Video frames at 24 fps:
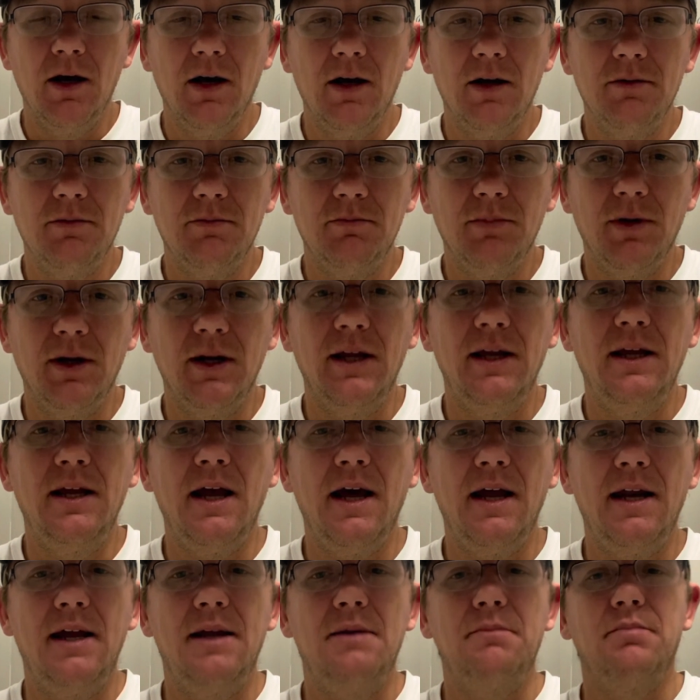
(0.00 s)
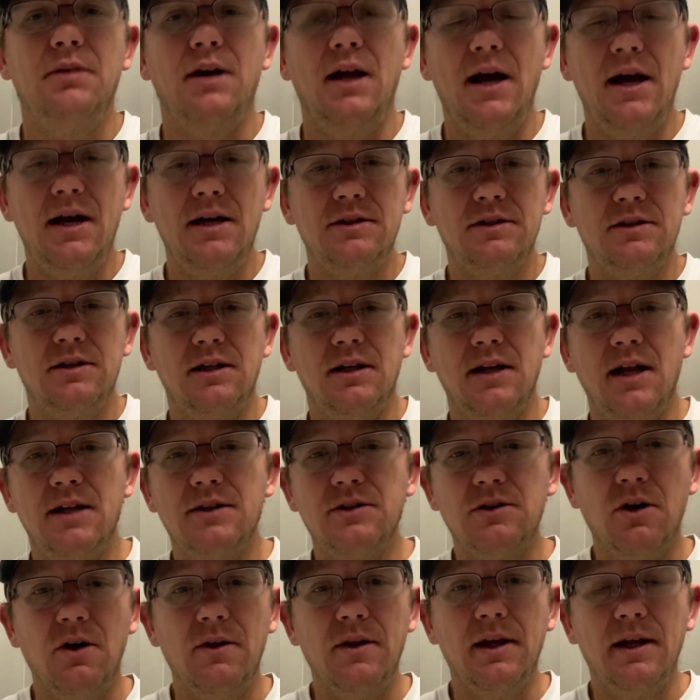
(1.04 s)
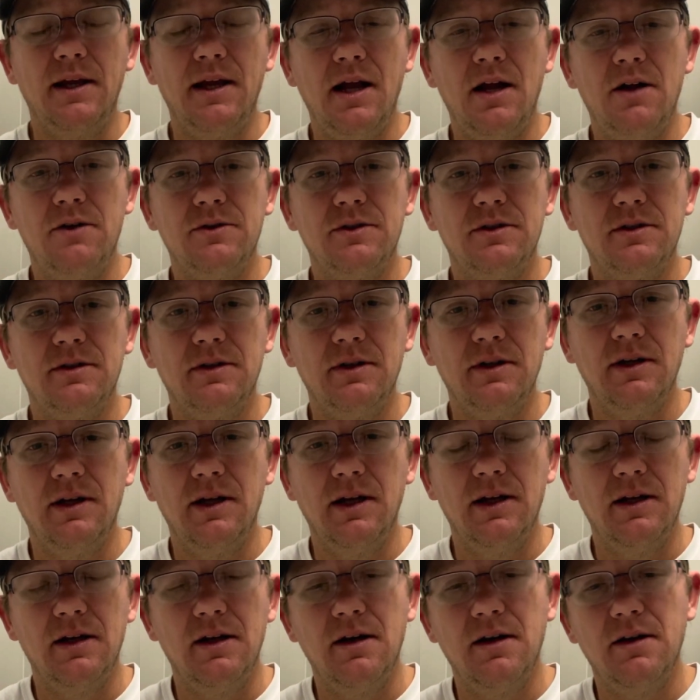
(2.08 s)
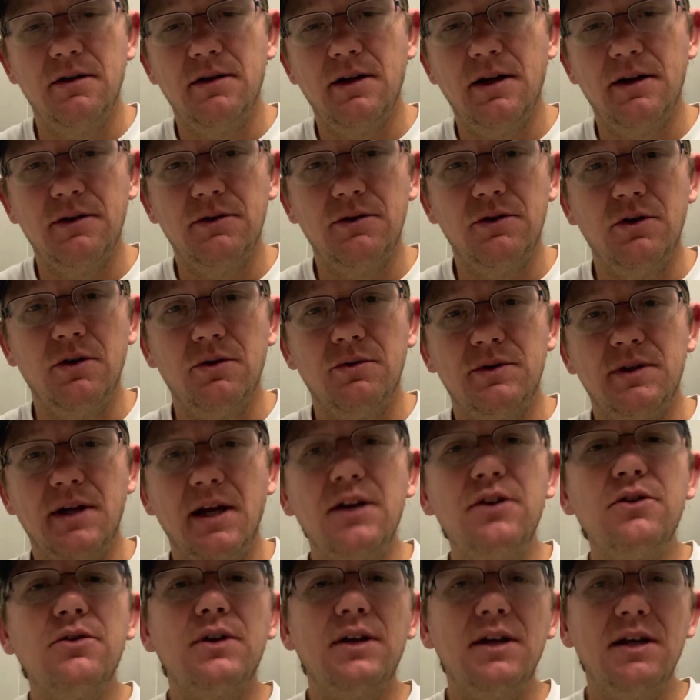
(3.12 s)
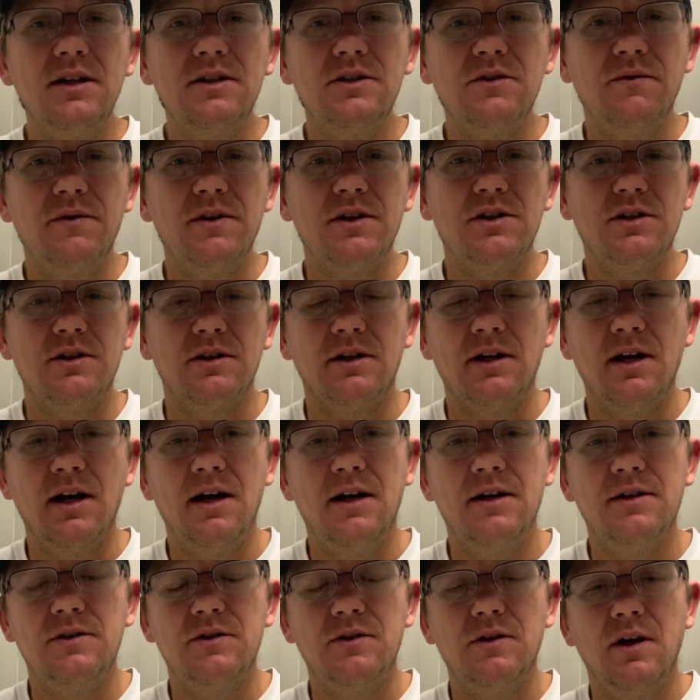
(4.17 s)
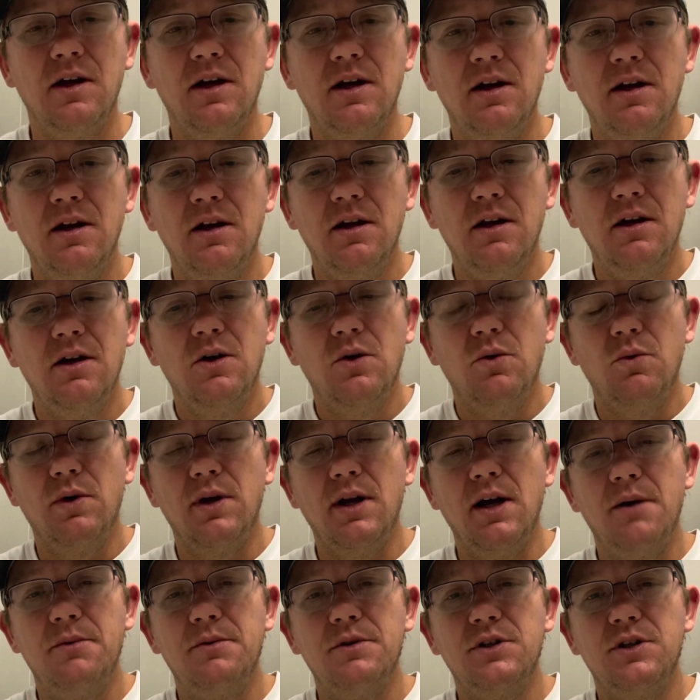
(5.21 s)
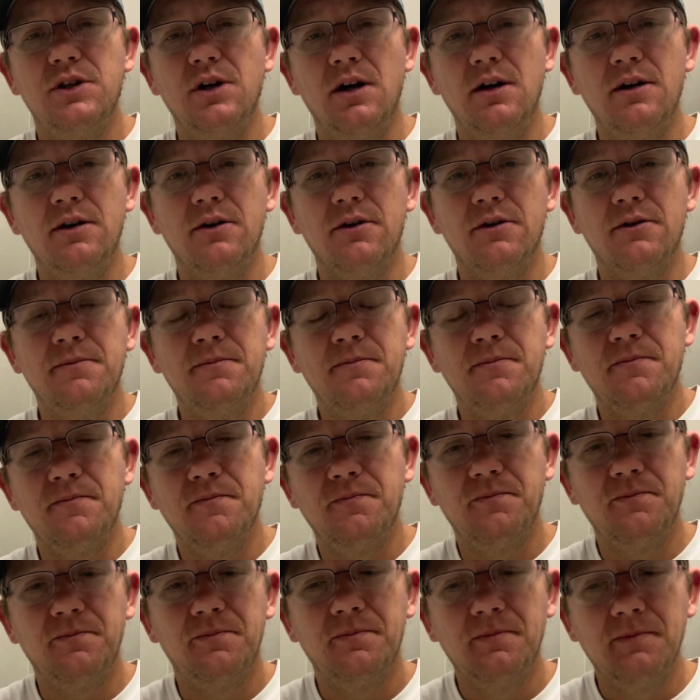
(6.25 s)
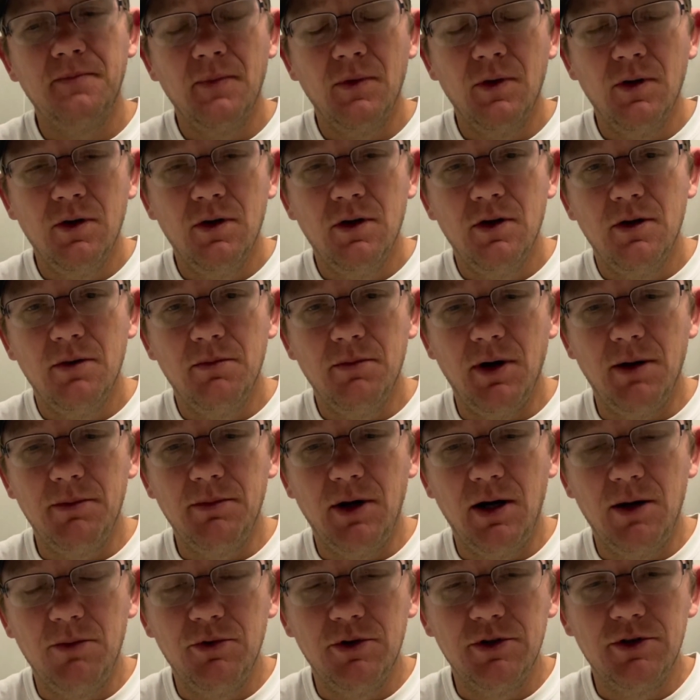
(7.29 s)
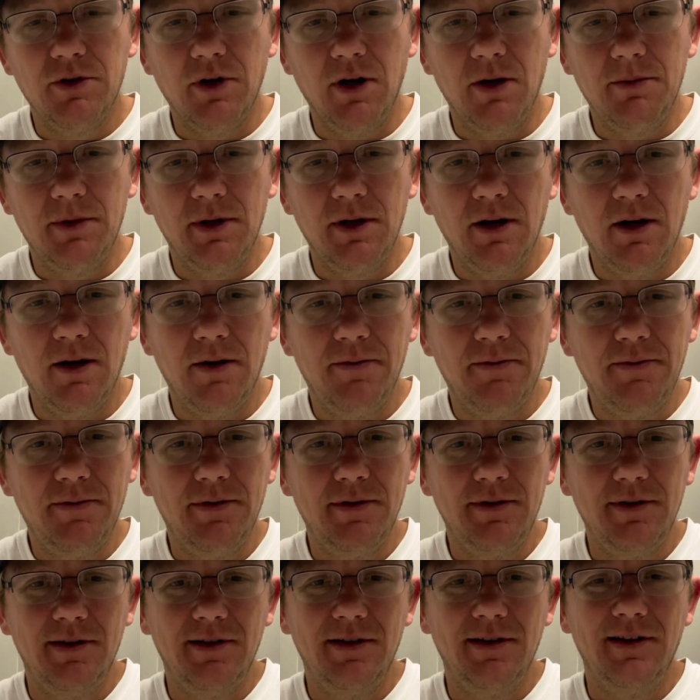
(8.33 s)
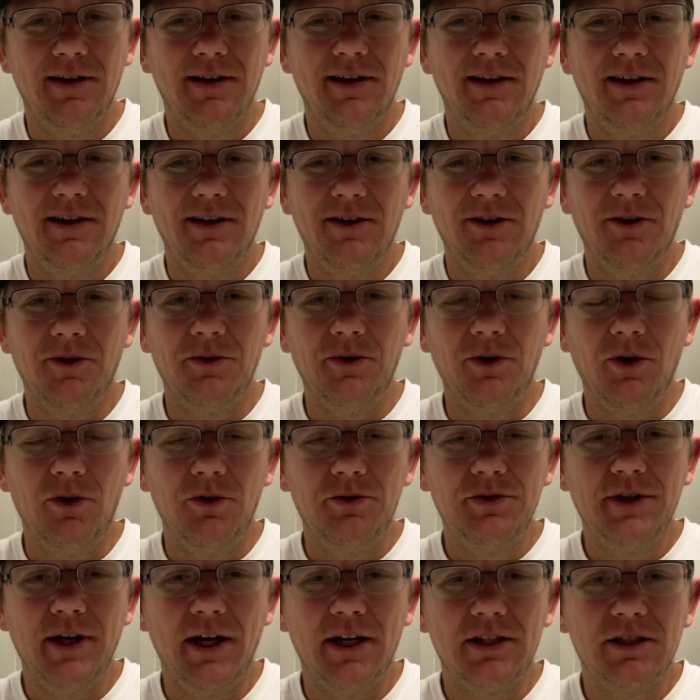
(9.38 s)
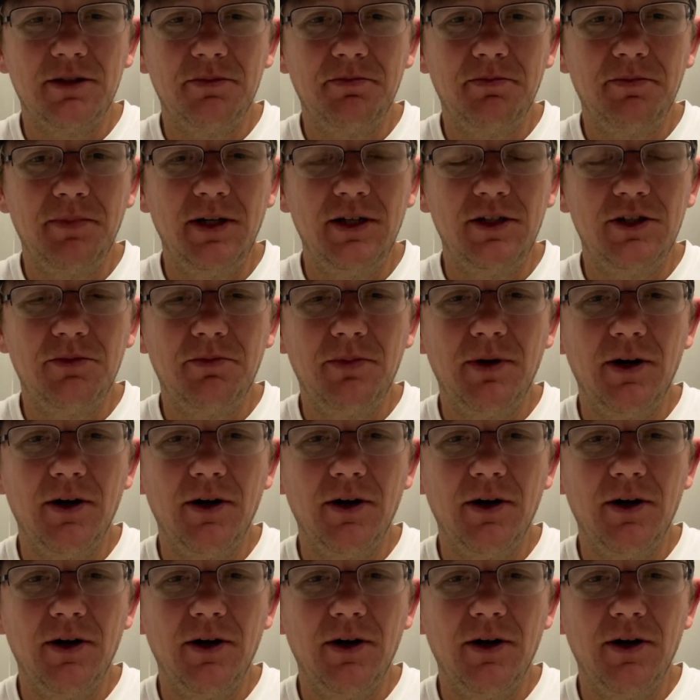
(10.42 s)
But he had a blast, and that's all that counts. And take your kids fishing, guys. When I was younger, my mom would drop me off on the old Jack's Beach Pier